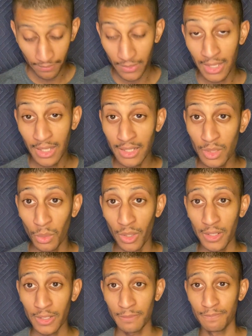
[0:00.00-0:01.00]
You get to work.
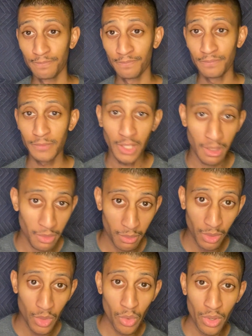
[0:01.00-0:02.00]
You're able to
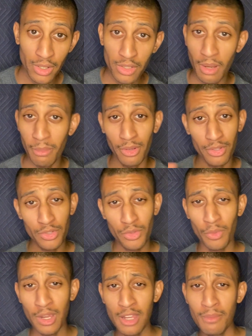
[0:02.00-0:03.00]
record, you're able to
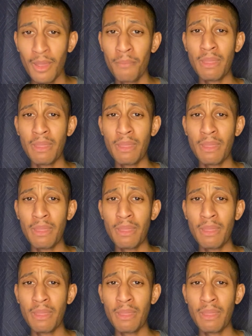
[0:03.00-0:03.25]
stream,